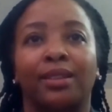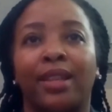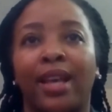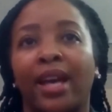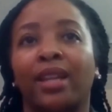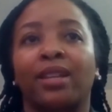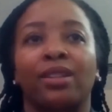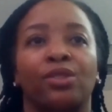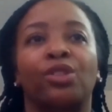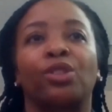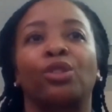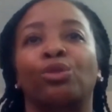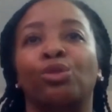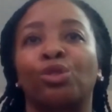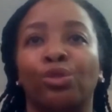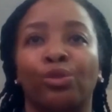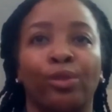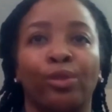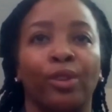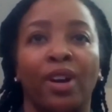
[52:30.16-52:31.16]
That is
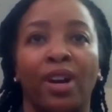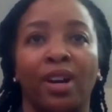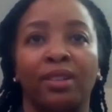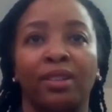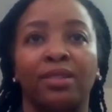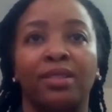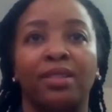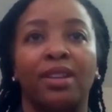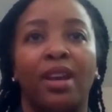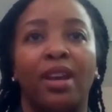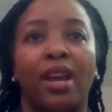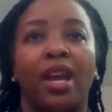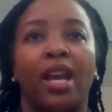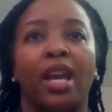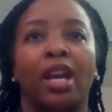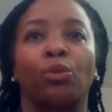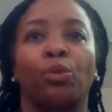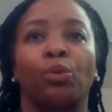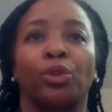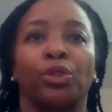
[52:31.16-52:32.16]
huge for us.
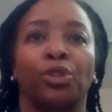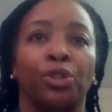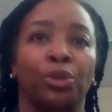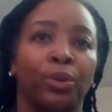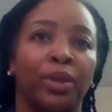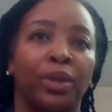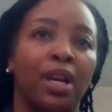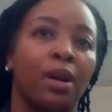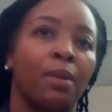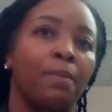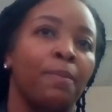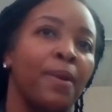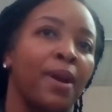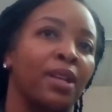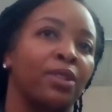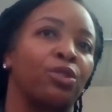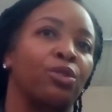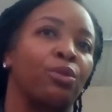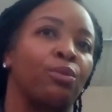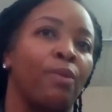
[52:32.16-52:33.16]
And we're doing our
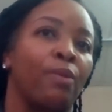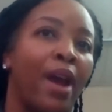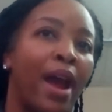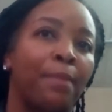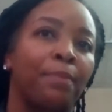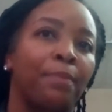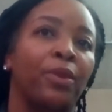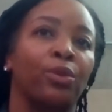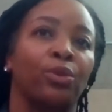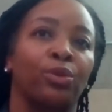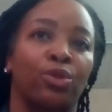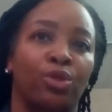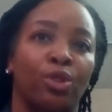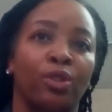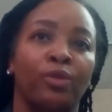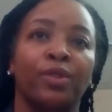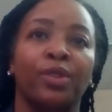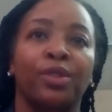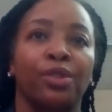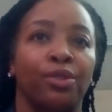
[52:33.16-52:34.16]
best to wrap those
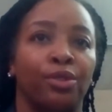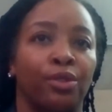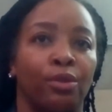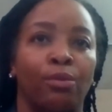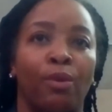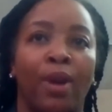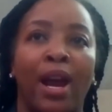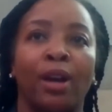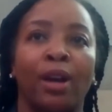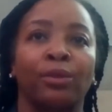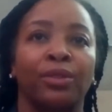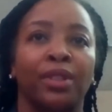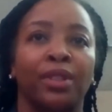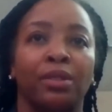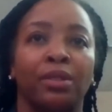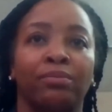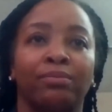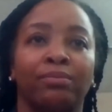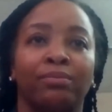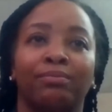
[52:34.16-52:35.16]
services around
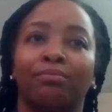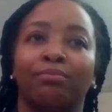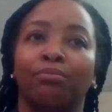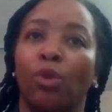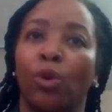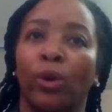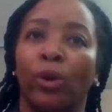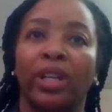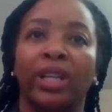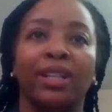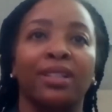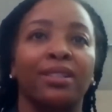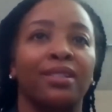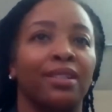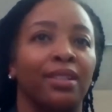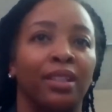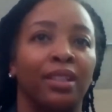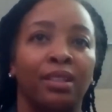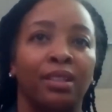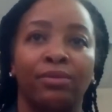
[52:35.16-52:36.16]
them, morning
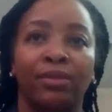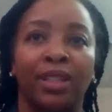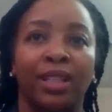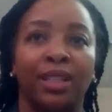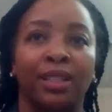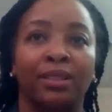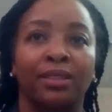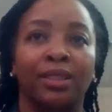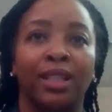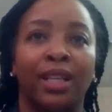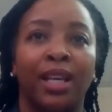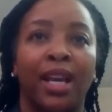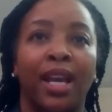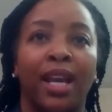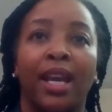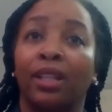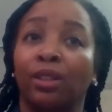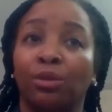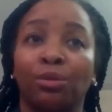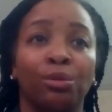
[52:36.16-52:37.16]
to evening
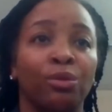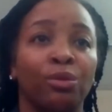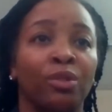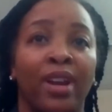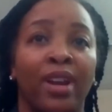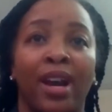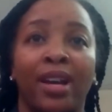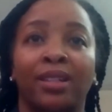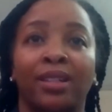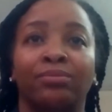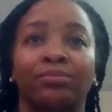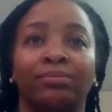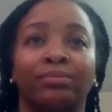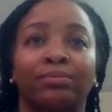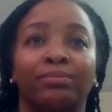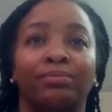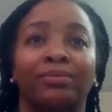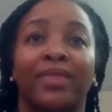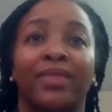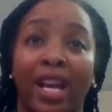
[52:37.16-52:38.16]
and through the night.
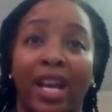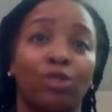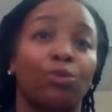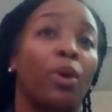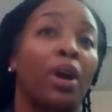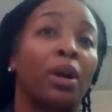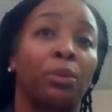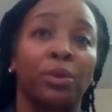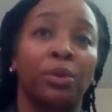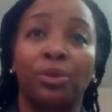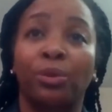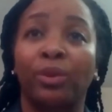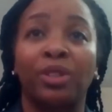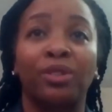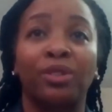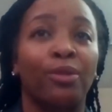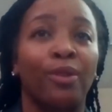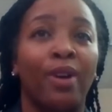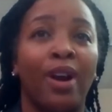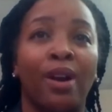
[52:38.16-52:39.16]
That's why we're
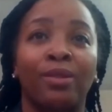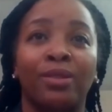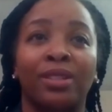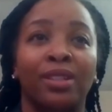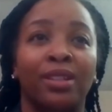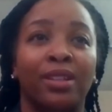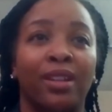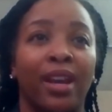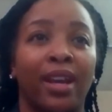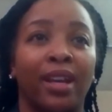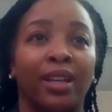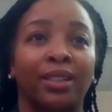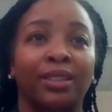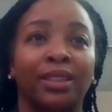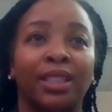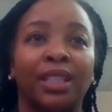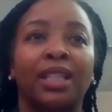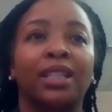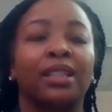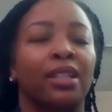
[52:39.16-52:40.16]
24 hours a day.
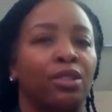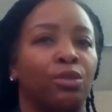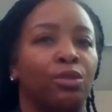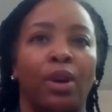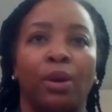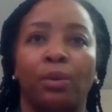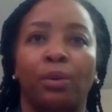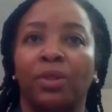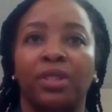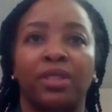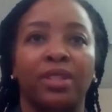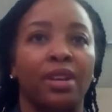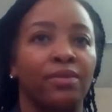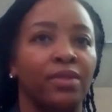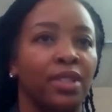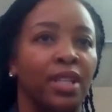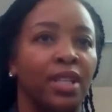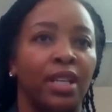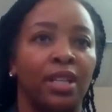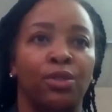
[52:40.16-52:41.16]
That's why we're
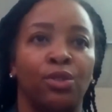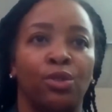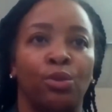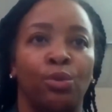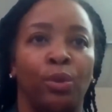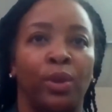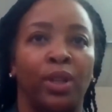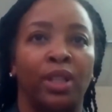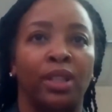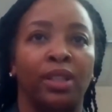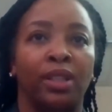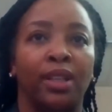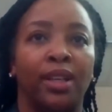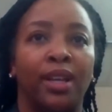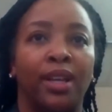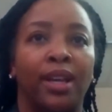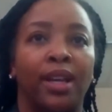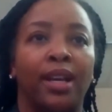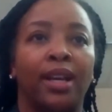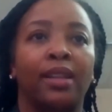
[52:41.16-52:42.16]
7 days a week.
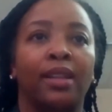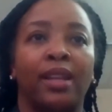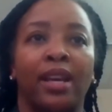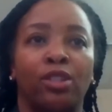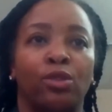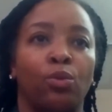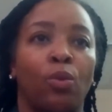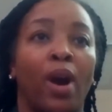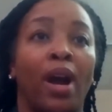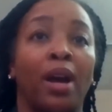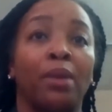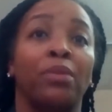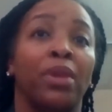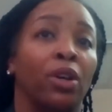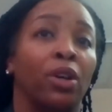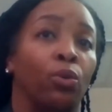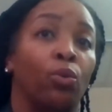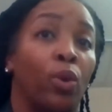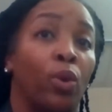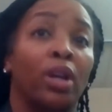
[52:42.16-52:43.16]
And that's why
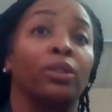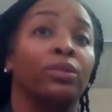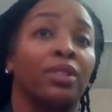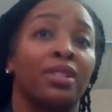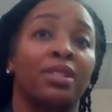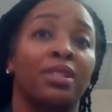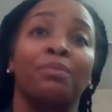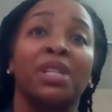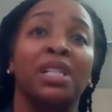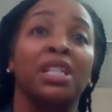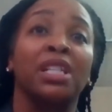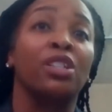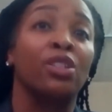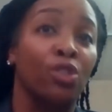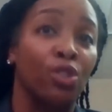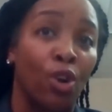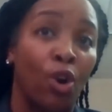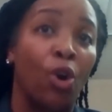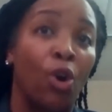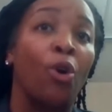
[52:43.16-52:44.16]
wellness means
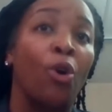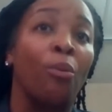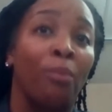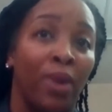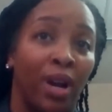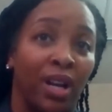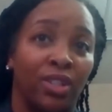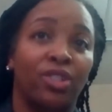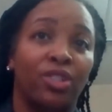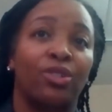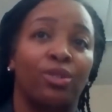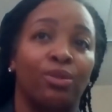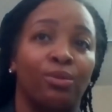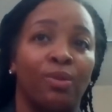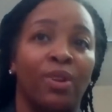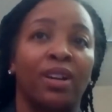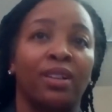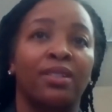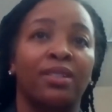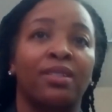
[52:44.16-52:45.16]
so much
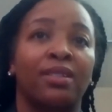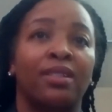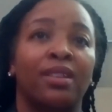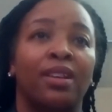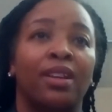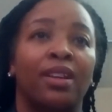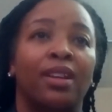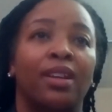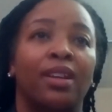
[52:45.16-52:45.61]
to us.